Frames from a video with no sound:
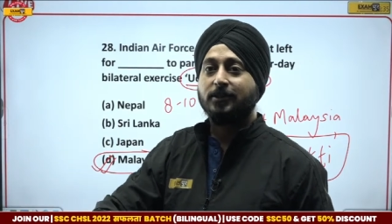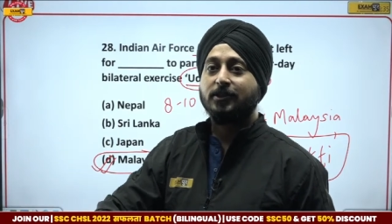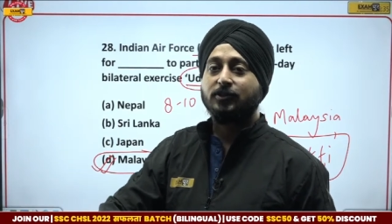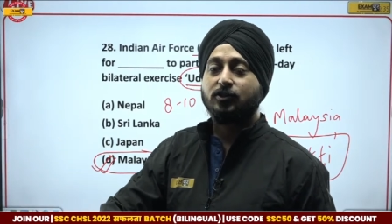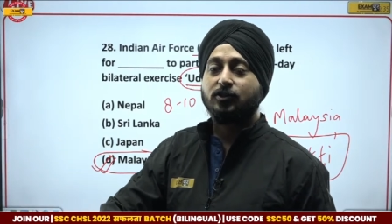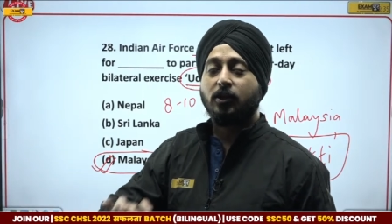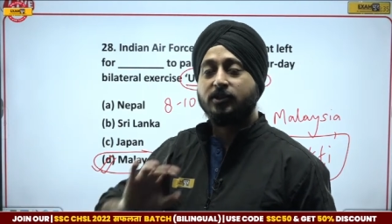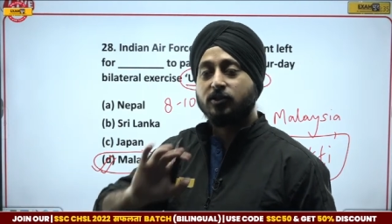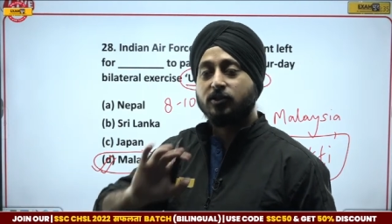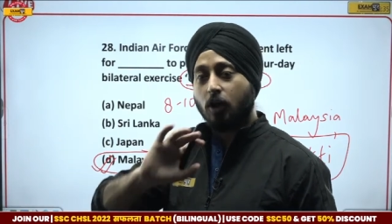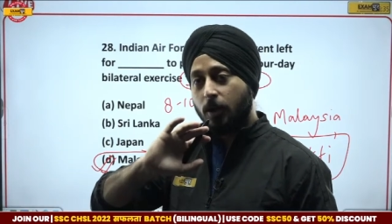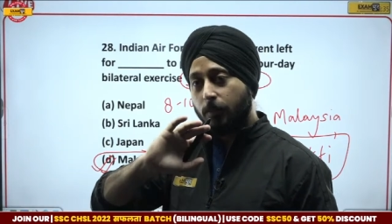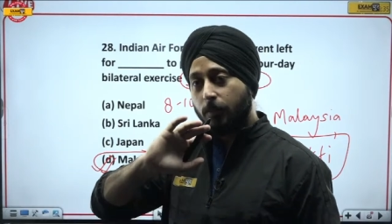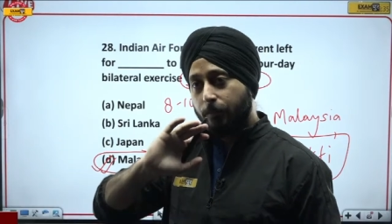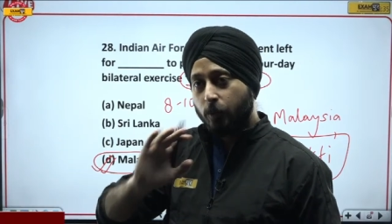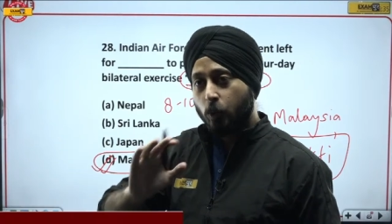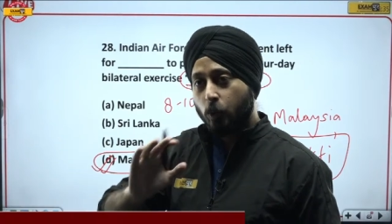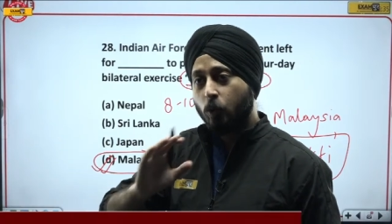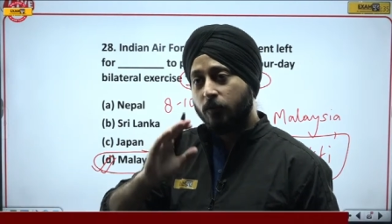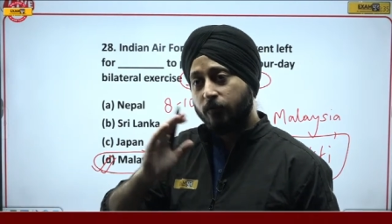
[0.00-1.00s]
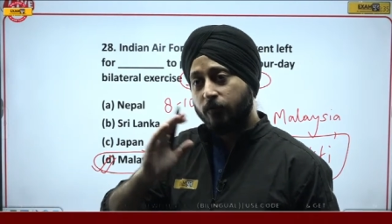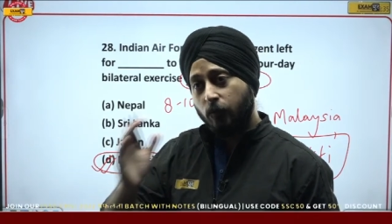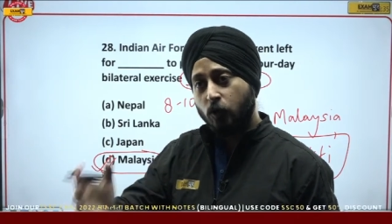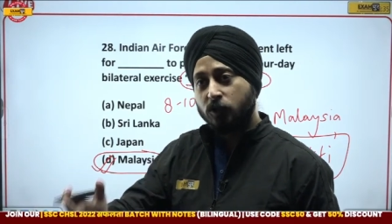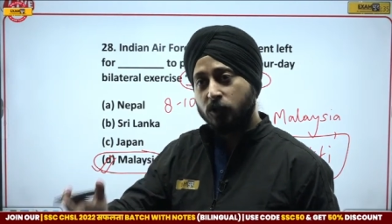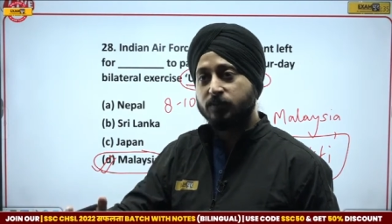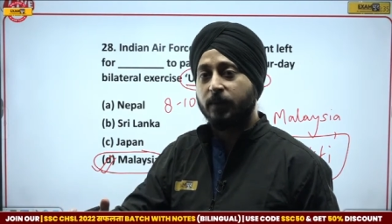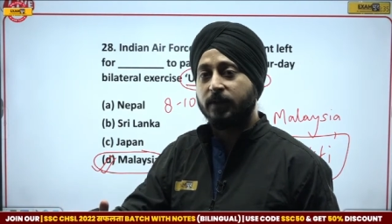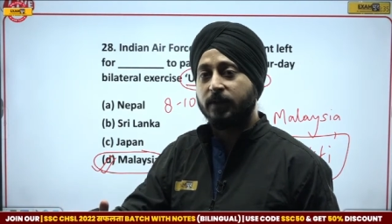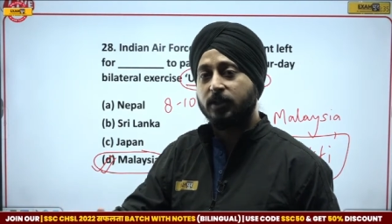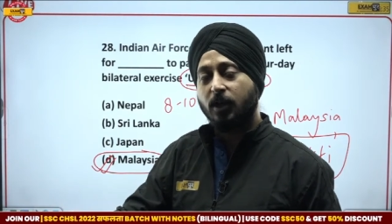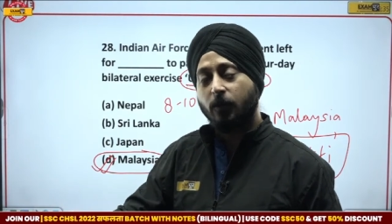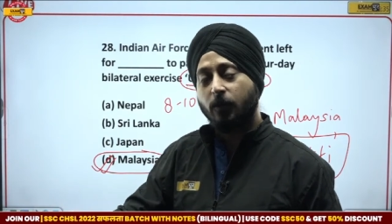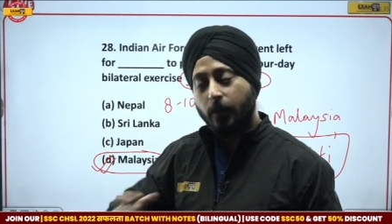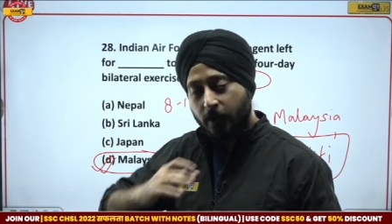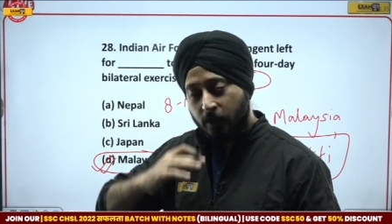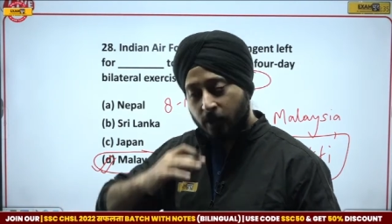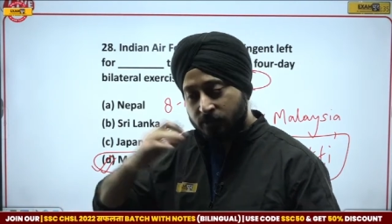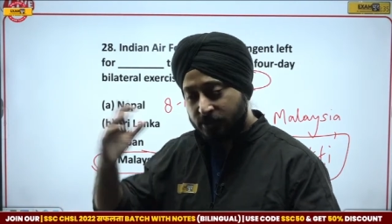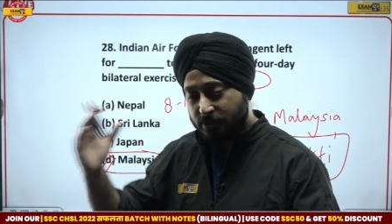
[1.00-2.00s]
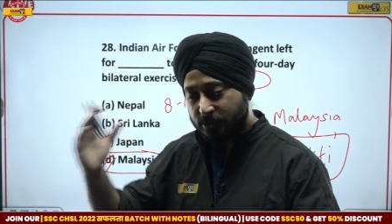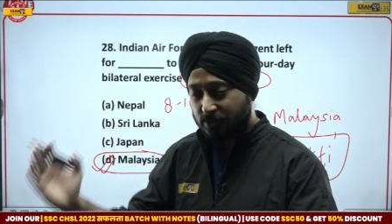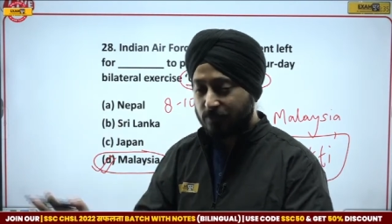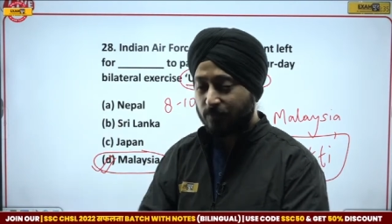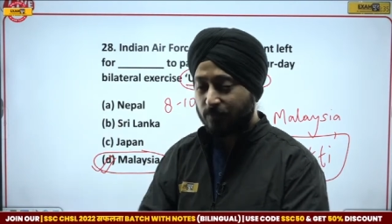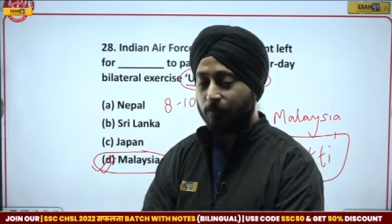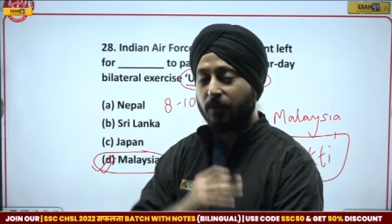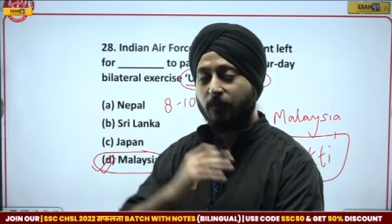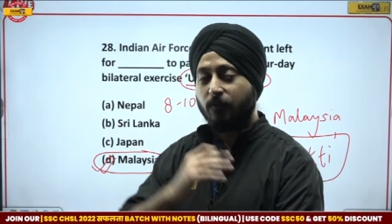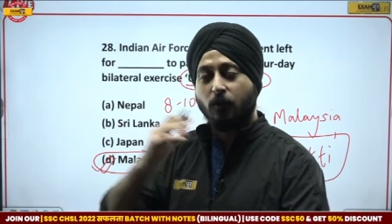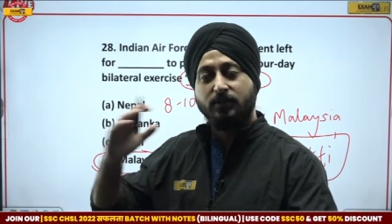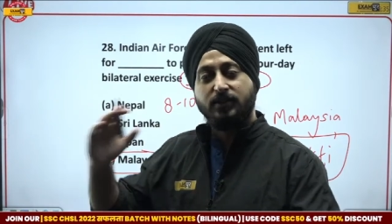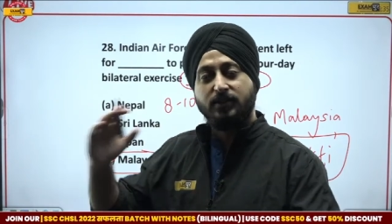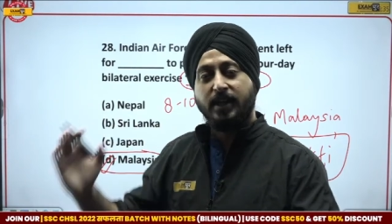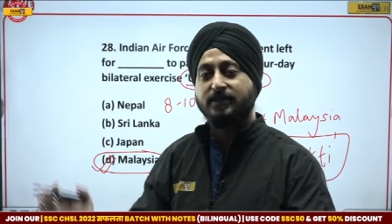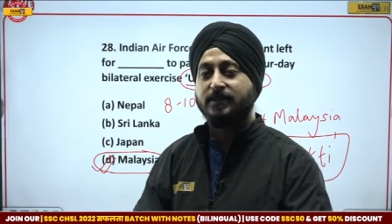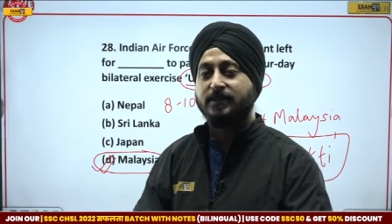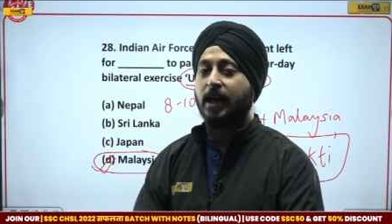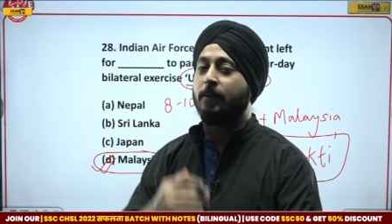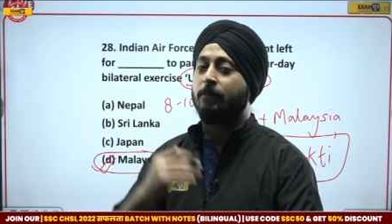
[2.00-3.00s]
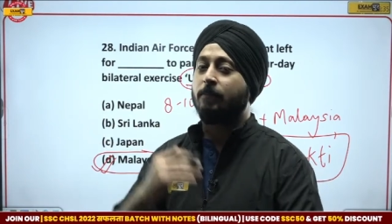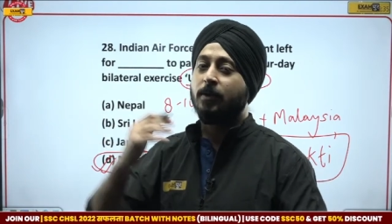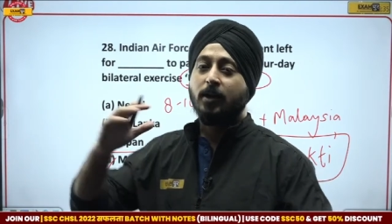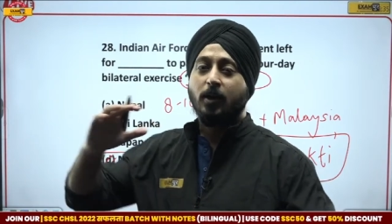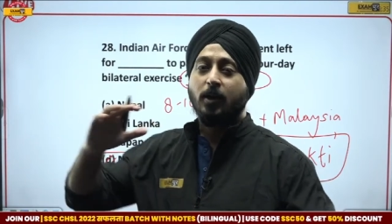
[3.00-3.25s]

so it's called brute force method wherein just before the exam